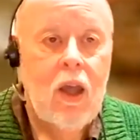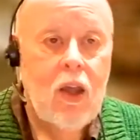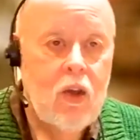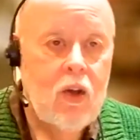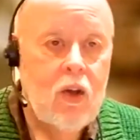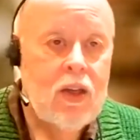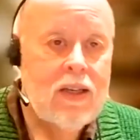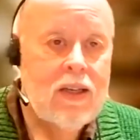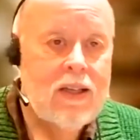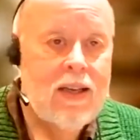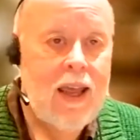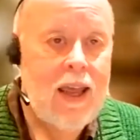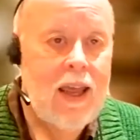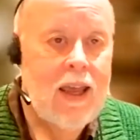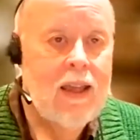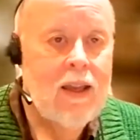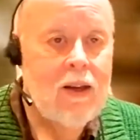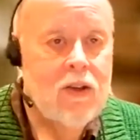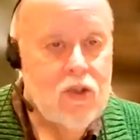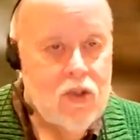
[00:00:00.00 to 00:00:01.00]
You can
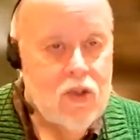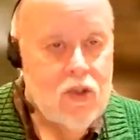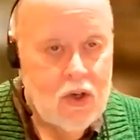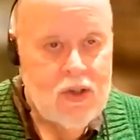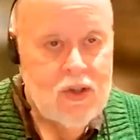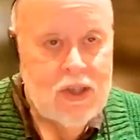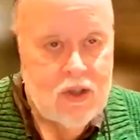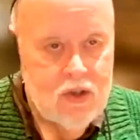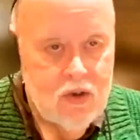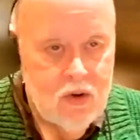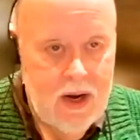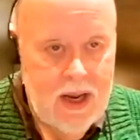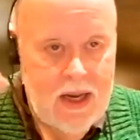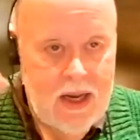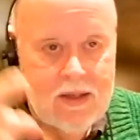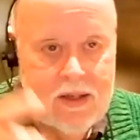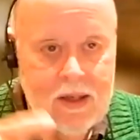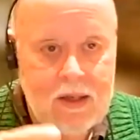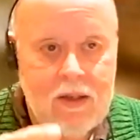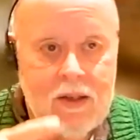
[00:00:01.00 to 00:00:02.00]
take Jersey
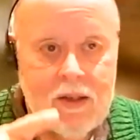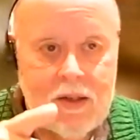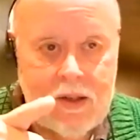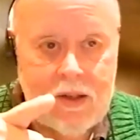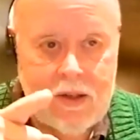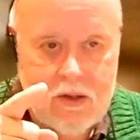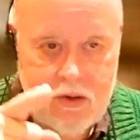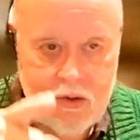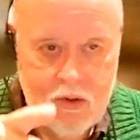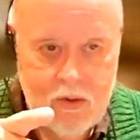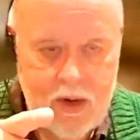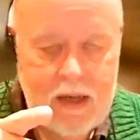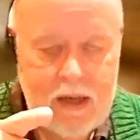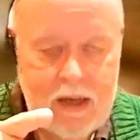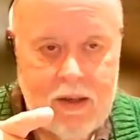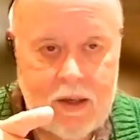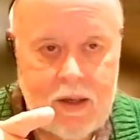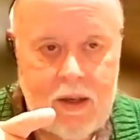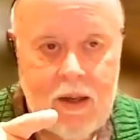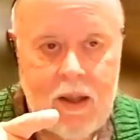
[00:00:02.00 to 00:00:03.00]
Transit to
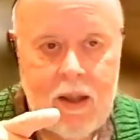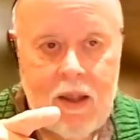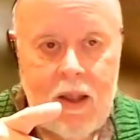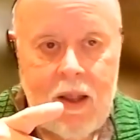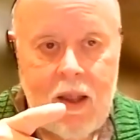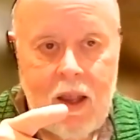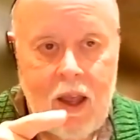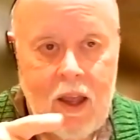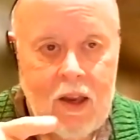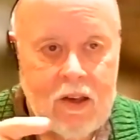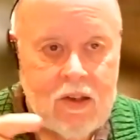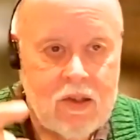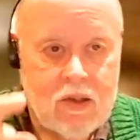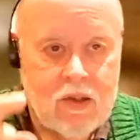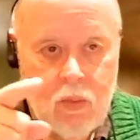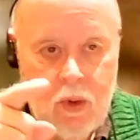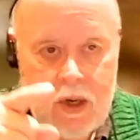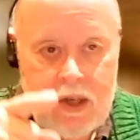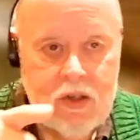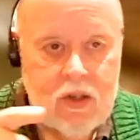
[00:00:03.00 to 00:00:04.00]
Trenton and
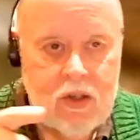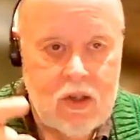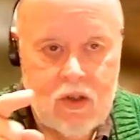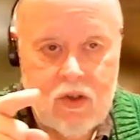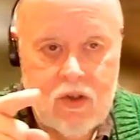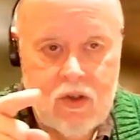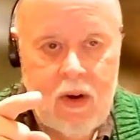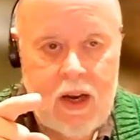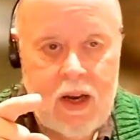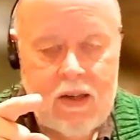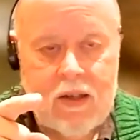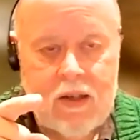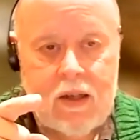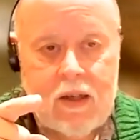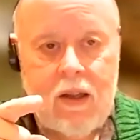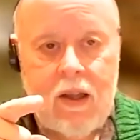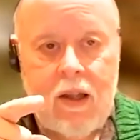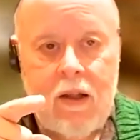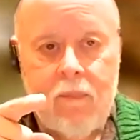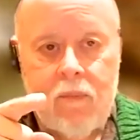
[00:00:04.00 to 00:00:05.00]
switch at
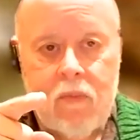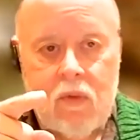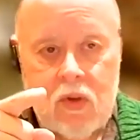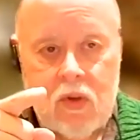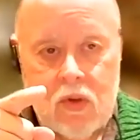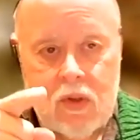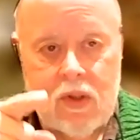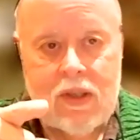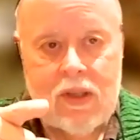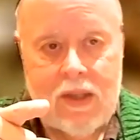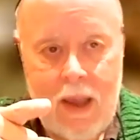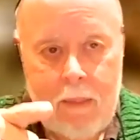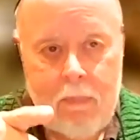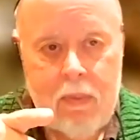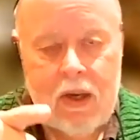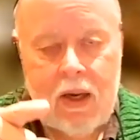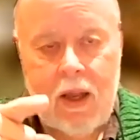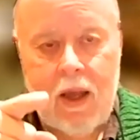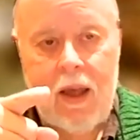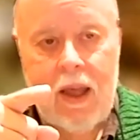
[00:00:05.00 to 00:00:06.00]
Trenton to
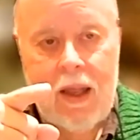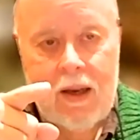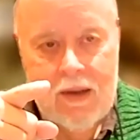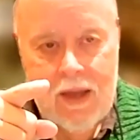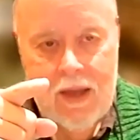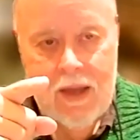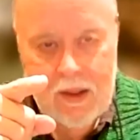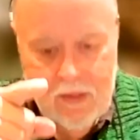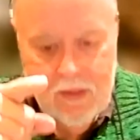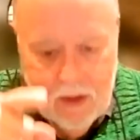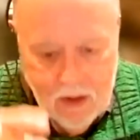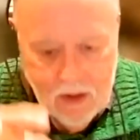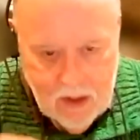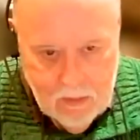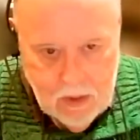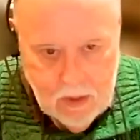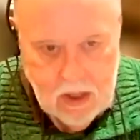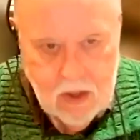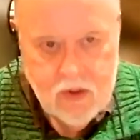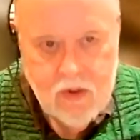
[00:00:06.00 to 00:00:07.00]
SEPTA and take their
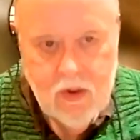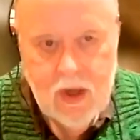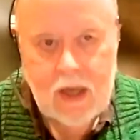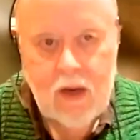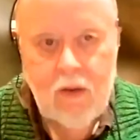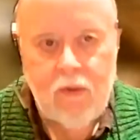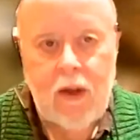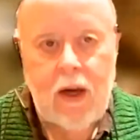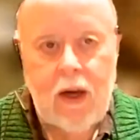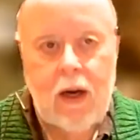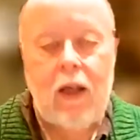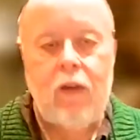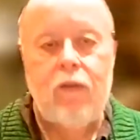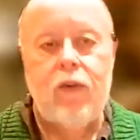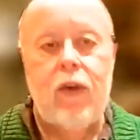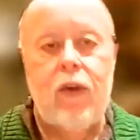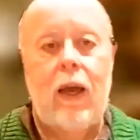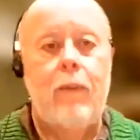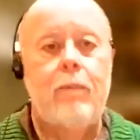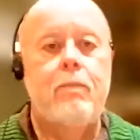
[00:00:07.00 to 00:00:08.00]
commuter train to
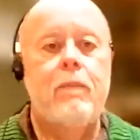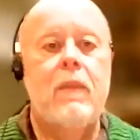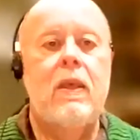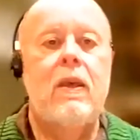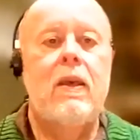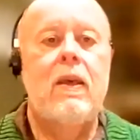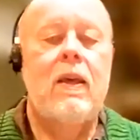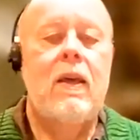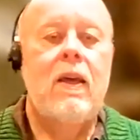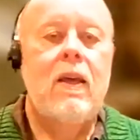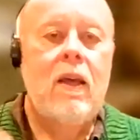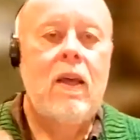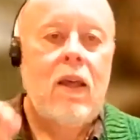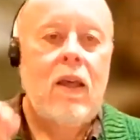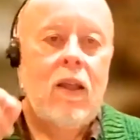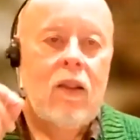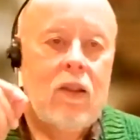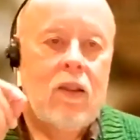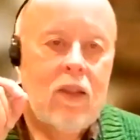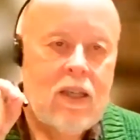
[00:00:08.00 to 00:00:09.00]
Philadelphia.
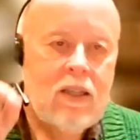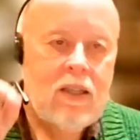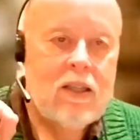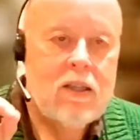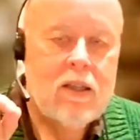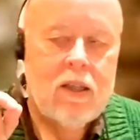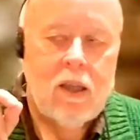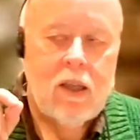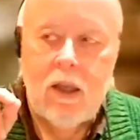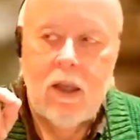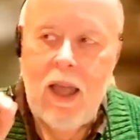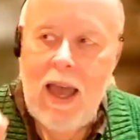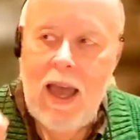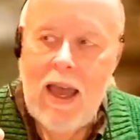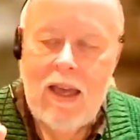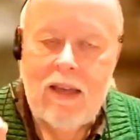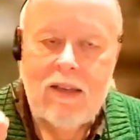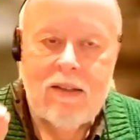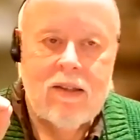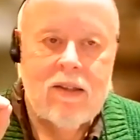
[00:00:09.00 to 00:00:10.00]
This is the
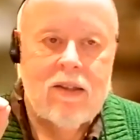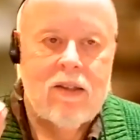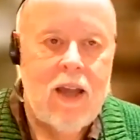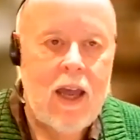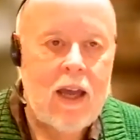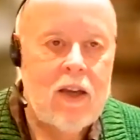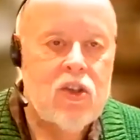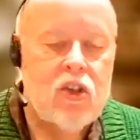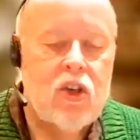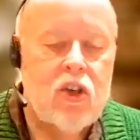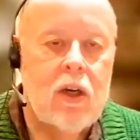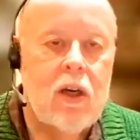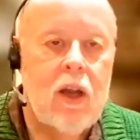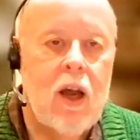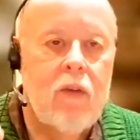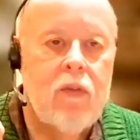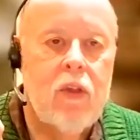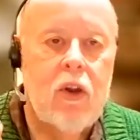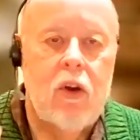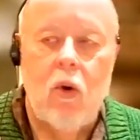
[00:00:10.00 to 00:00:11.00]
last section
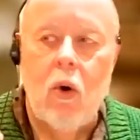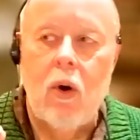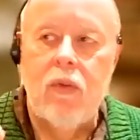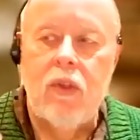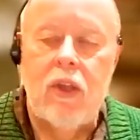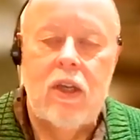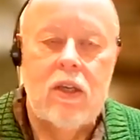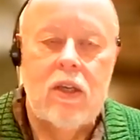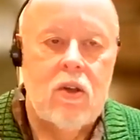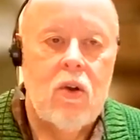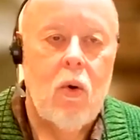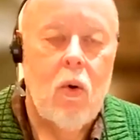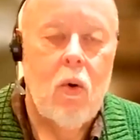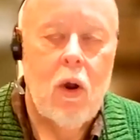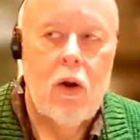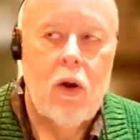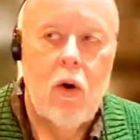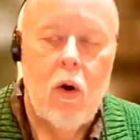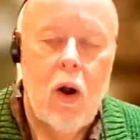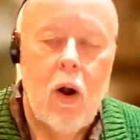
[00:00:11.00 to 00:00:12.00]
of the Northeast
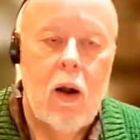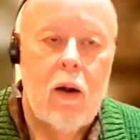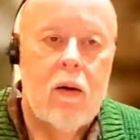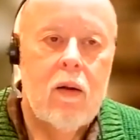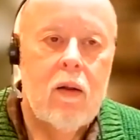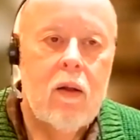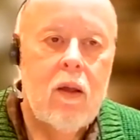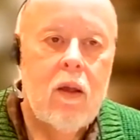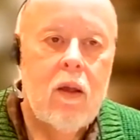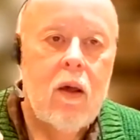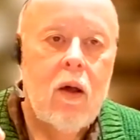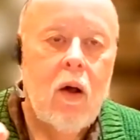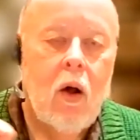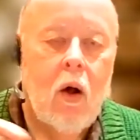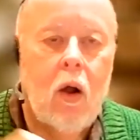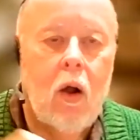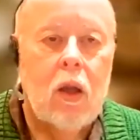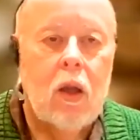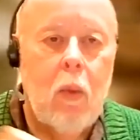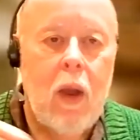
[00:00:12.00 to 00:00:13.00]
Corridor,
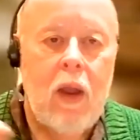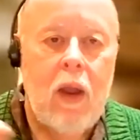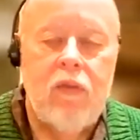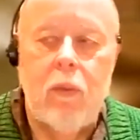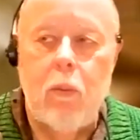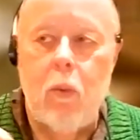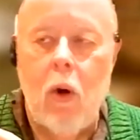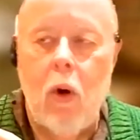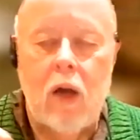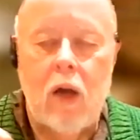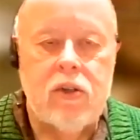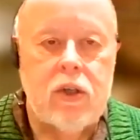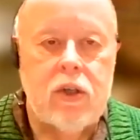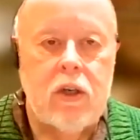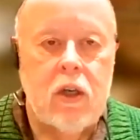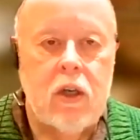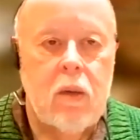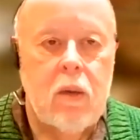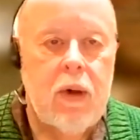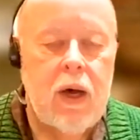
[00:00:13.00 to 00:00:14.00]
all the way from
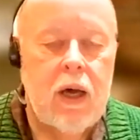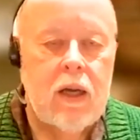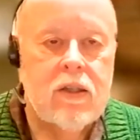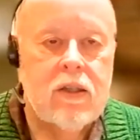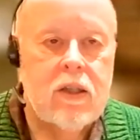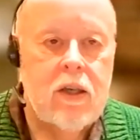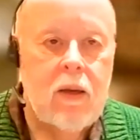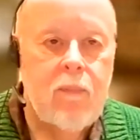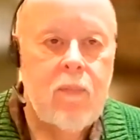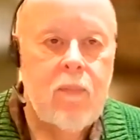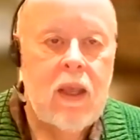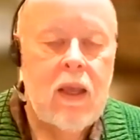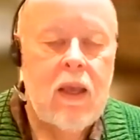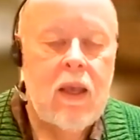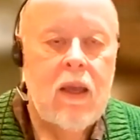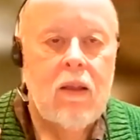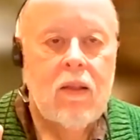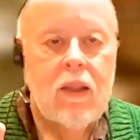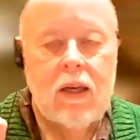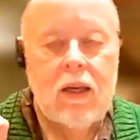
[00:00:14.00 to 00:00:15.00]
Washington to Boston,
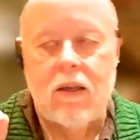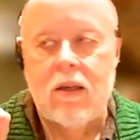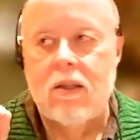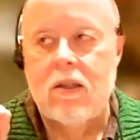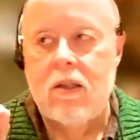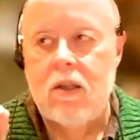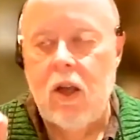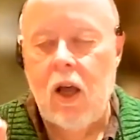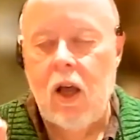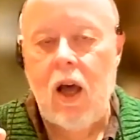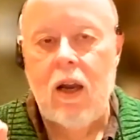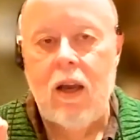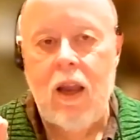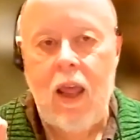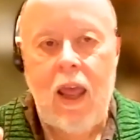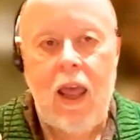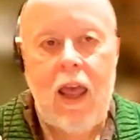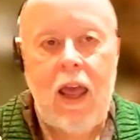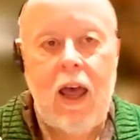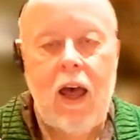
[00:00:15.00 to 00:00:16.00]
that does not
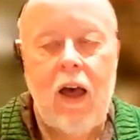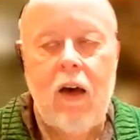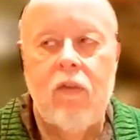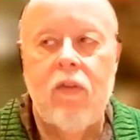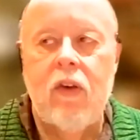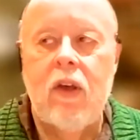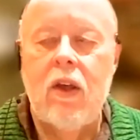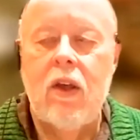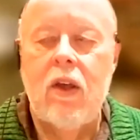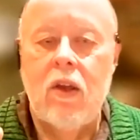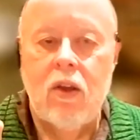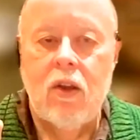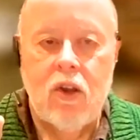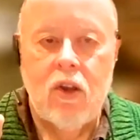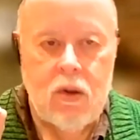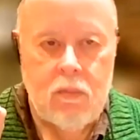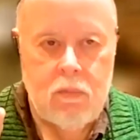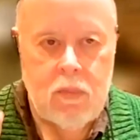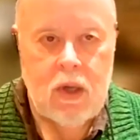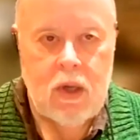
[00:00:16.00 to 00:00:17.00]
have
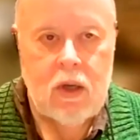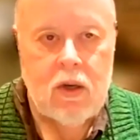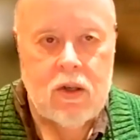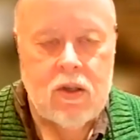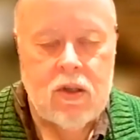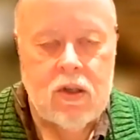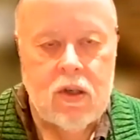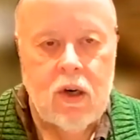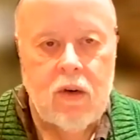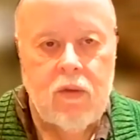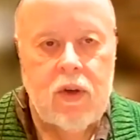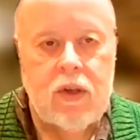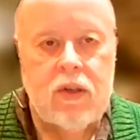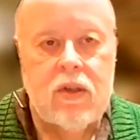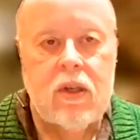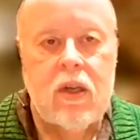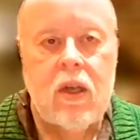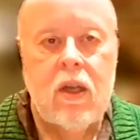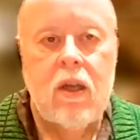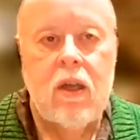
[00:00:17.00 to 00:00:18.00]
commuter
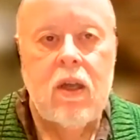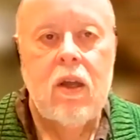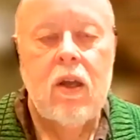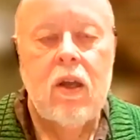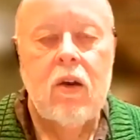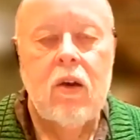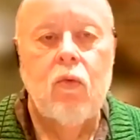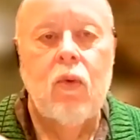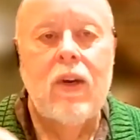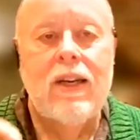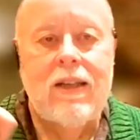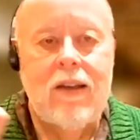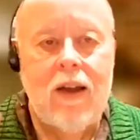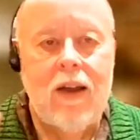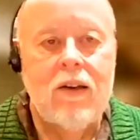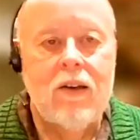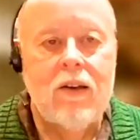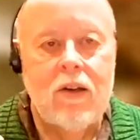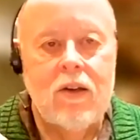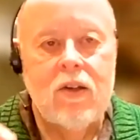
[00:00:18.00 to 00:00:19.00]
service
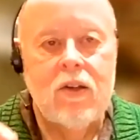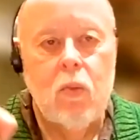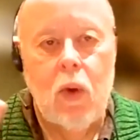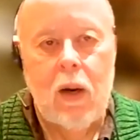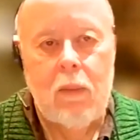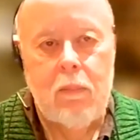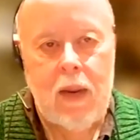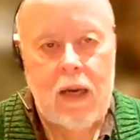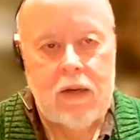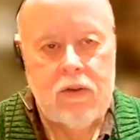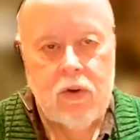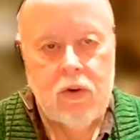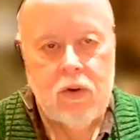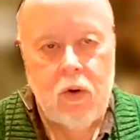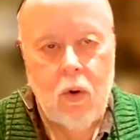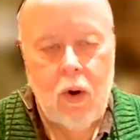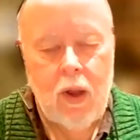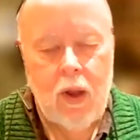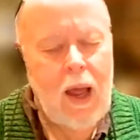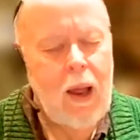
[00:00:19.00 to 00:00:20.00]
redundant to what Metro
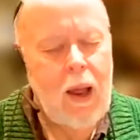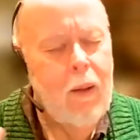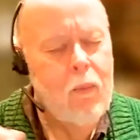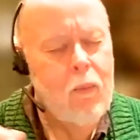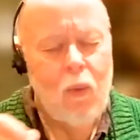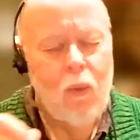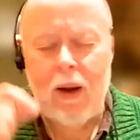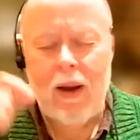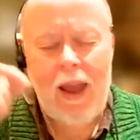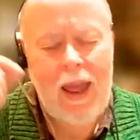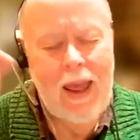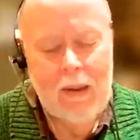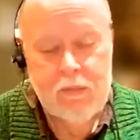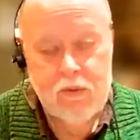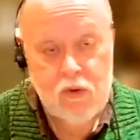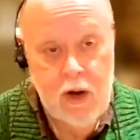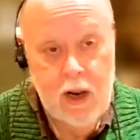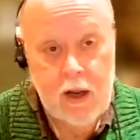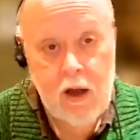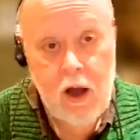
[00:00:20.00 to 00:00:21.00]
North, uh, what
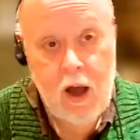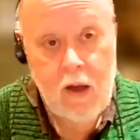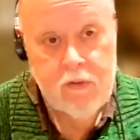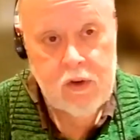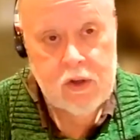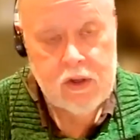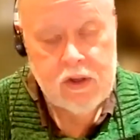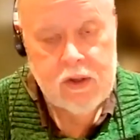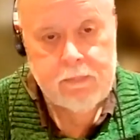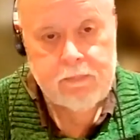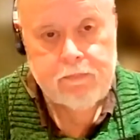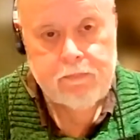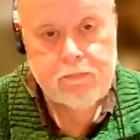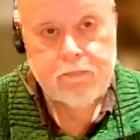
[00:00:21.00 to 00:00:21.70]
Amtrak offers.